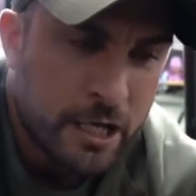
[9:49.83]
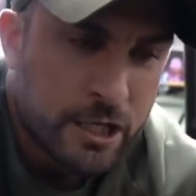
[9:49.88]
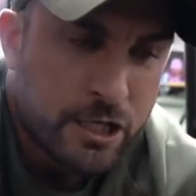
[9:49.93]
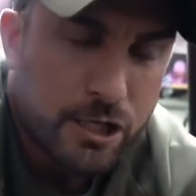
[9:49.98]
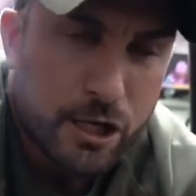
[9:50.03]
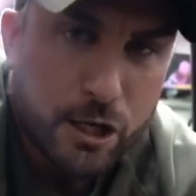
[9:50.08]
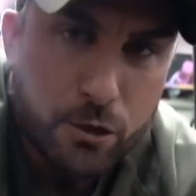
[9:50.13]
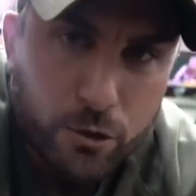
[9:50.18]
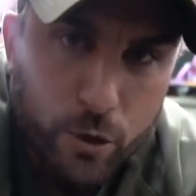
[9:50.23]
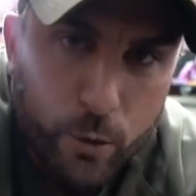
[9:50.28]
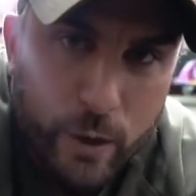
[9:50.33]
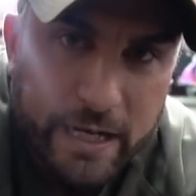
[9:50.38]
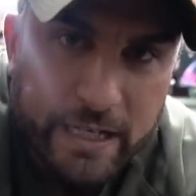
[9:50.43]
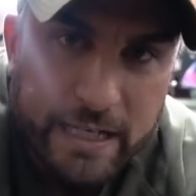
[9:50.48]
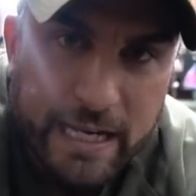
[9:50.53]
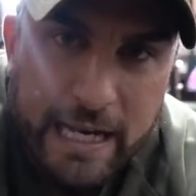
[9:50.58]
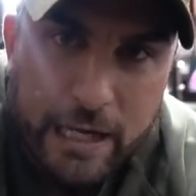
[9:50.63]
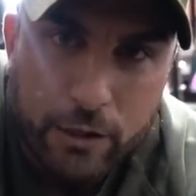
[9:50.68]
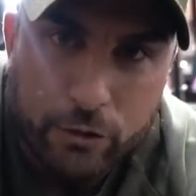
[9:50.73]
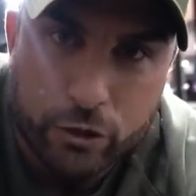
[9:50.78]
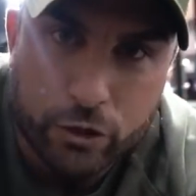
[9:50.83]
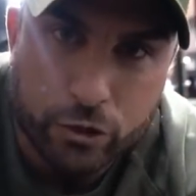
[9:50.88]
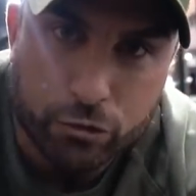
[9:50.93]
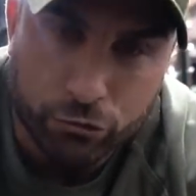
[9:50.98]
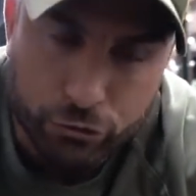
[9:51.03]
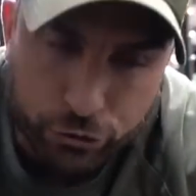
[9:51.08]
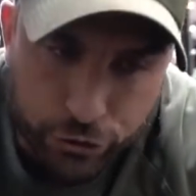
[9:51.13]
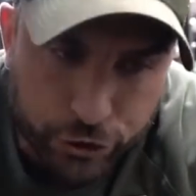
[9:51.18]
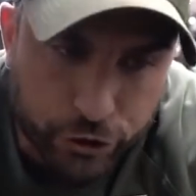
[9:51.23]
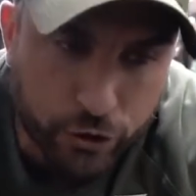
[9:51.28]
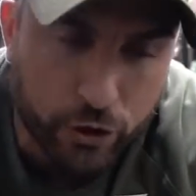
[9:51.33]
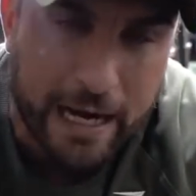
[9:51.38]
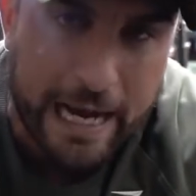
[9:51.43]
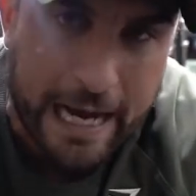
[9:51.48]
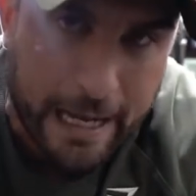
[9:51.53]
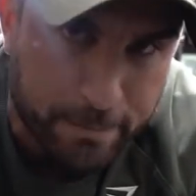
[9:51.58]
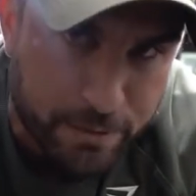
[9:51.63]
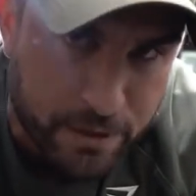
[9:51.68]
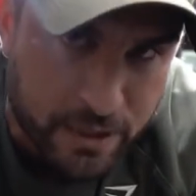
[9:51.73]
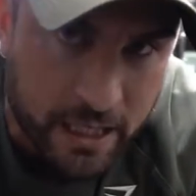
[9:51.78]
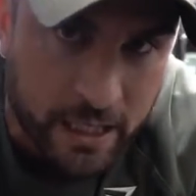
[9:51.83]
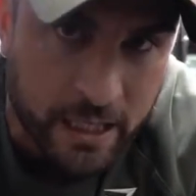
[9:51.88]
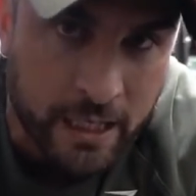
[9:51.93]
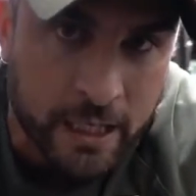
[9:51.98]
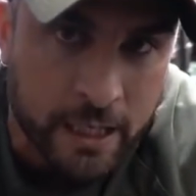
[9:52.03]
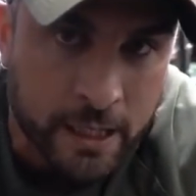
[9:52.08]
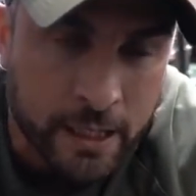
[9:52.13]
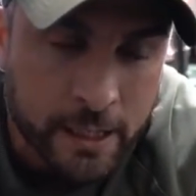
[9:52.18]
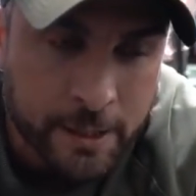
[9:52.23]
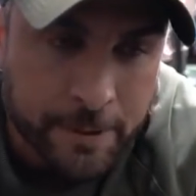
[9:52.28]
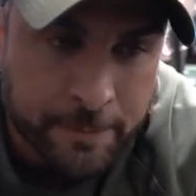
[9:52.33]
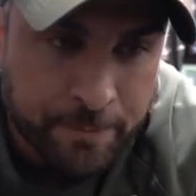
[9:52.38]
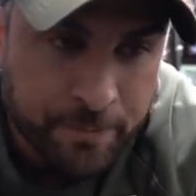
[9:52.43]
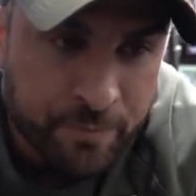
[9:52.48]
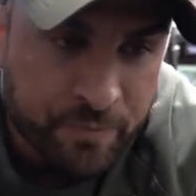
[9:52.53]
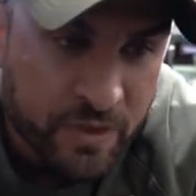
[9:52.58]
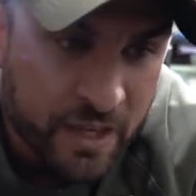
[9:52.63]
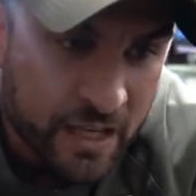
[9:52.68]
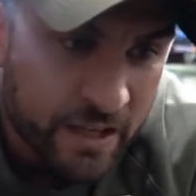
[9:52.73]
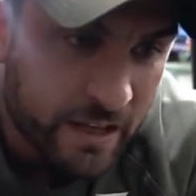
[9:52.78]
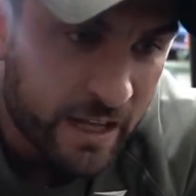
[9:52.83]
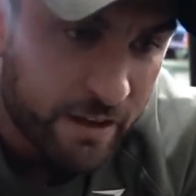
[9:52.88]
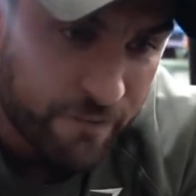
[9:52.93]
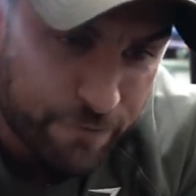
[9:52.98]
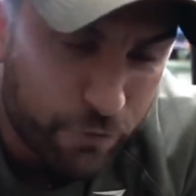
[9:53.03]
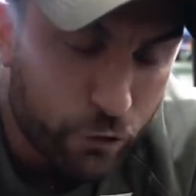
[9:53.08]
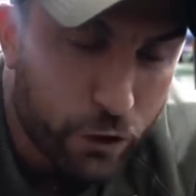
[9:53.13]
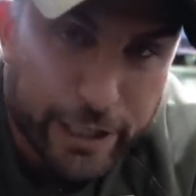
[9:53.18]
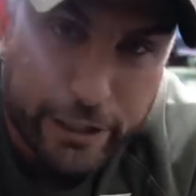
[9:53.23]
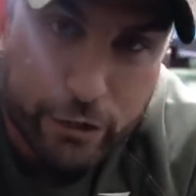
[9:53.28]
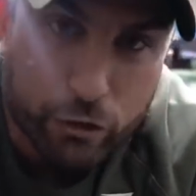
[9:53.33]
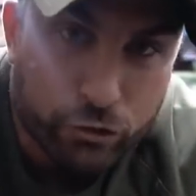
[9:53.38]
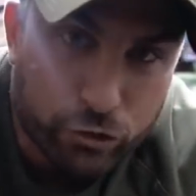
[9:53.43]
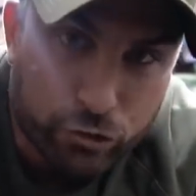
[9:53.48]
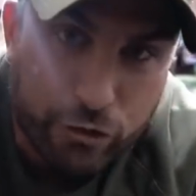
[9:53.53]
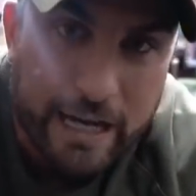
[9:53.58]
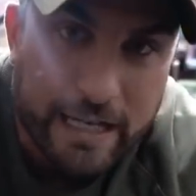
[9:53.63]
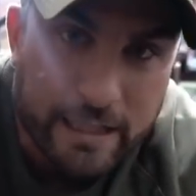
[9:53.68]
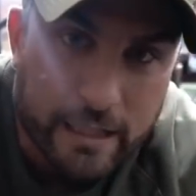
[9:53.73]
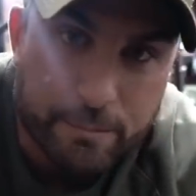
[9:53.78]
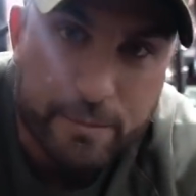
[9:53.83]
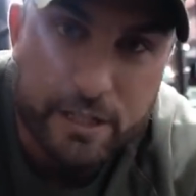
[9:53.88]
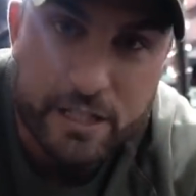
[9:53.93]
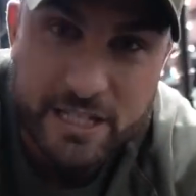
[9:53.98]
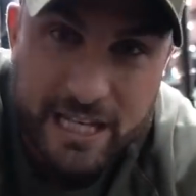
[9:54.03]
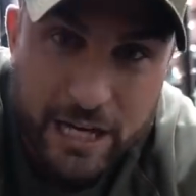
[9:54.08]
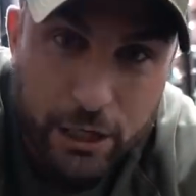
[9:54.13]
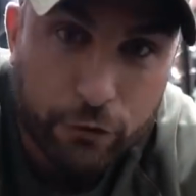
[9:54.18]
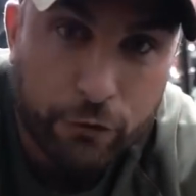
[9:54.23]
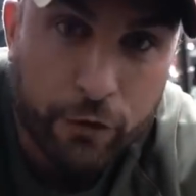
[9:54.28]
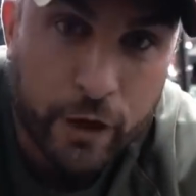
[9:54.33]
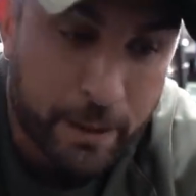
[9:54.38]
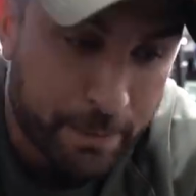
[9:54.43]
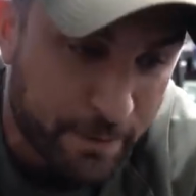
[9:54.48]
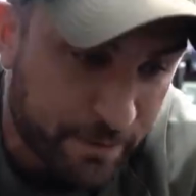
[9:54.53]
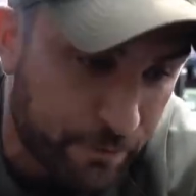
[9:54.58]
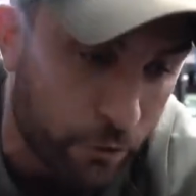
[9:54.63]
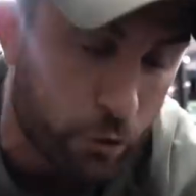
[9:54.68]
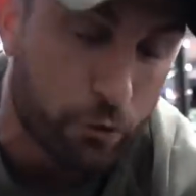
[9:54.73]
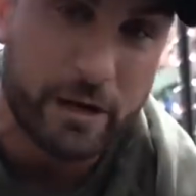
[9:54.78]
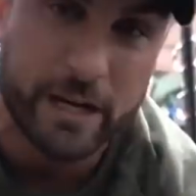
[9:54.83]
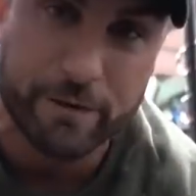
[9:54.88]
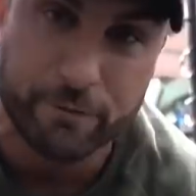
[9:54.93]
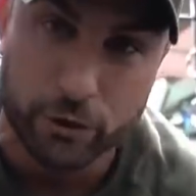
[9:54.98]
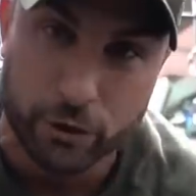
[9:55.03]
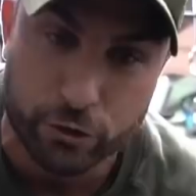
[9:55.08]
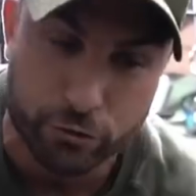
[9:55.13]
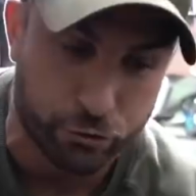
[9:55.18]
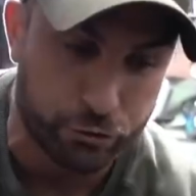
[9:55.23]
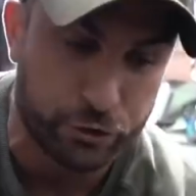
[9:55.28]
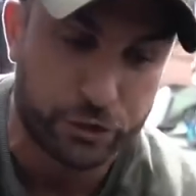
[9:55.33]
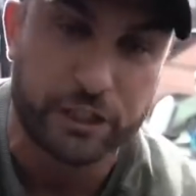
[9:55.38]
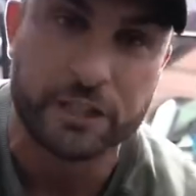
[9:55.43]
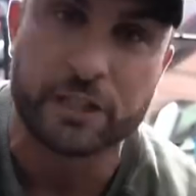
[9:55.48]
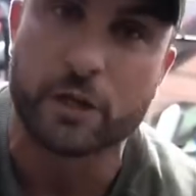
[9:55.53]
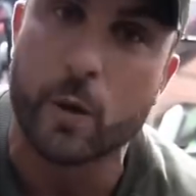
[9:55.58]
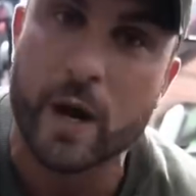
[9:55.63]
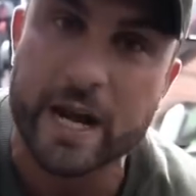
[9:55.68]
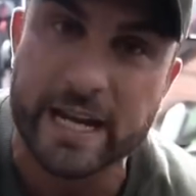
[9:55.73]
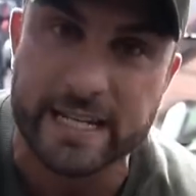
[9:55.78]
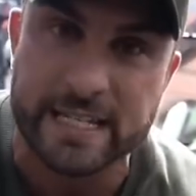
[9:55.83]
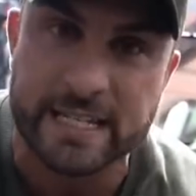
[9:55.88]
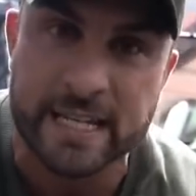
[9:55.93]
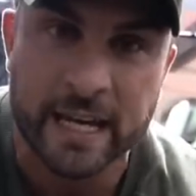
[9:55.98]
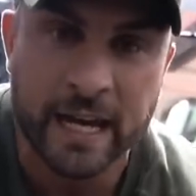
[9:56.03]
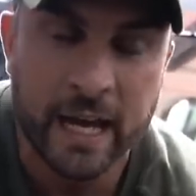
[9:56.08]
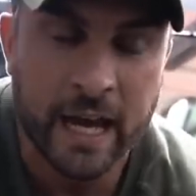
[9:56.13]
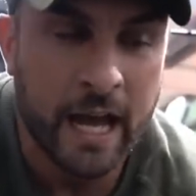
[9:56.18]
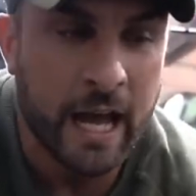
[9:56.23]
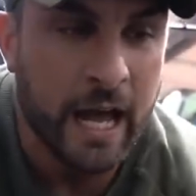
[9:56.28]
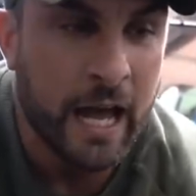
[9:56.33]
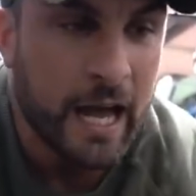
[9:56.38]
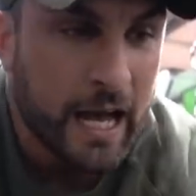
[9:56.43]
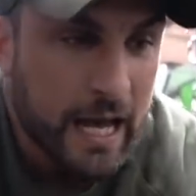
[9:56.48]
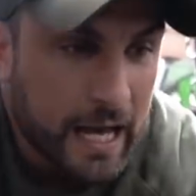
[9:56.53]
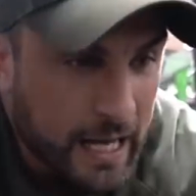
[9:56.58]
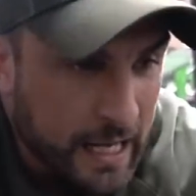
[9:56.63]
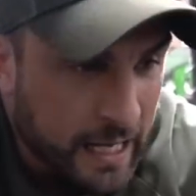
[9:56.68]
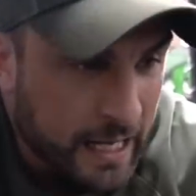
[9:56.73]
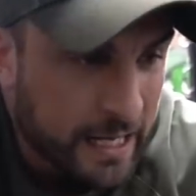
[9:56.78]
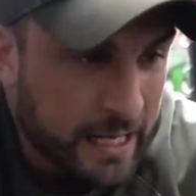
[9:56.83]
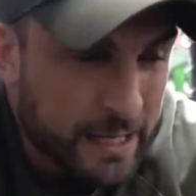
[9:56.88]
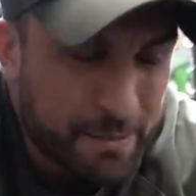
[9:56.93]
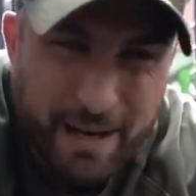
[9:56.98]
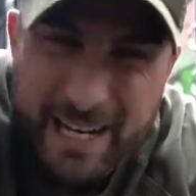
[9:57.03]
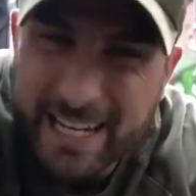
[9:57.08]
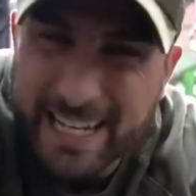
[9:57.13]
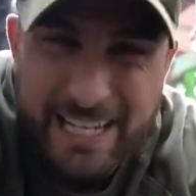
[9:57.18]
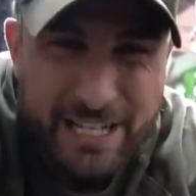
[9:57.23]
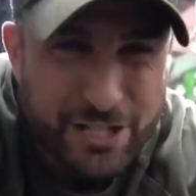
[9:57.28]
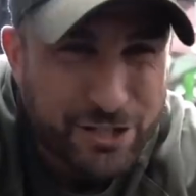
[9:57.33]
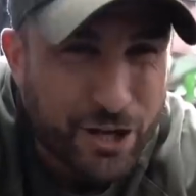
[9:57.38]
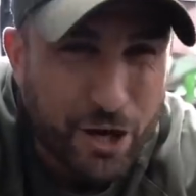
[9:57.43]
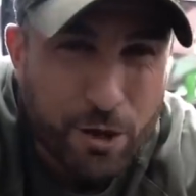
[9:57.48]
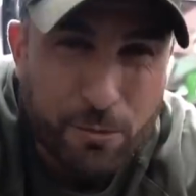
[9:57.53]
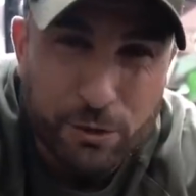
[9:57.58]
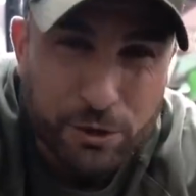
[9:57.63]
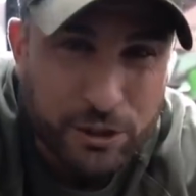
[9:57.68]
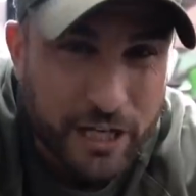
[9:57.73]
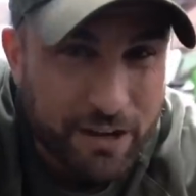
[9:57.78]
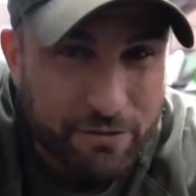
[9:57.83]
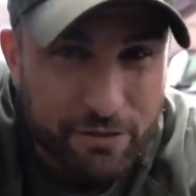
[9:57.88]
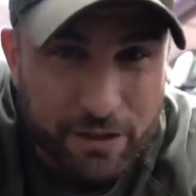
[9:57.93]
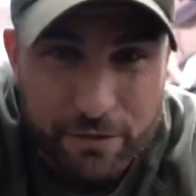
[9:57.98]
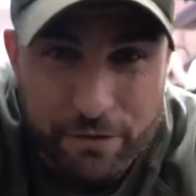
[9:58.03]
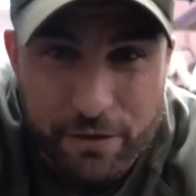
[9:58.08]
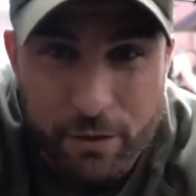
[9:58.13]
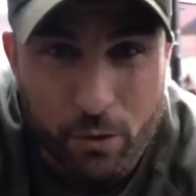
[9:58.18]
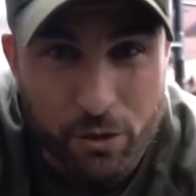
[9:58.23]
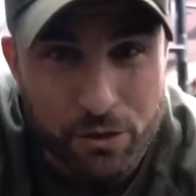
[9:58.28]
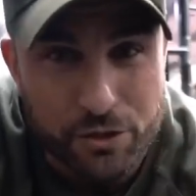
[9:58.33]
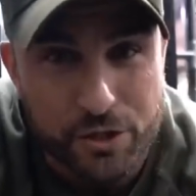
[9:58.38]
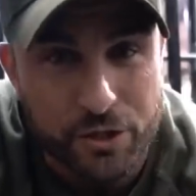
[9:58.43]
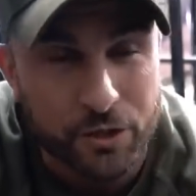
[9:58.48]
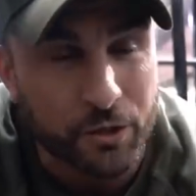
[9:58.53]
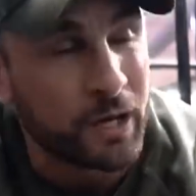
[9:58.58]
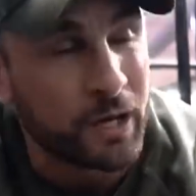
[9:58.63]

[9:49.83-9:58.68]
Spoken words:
Slow the weight down, crunch your abs, and fully contract them yourself before even crunching the weight. make it so much heavier if you want to.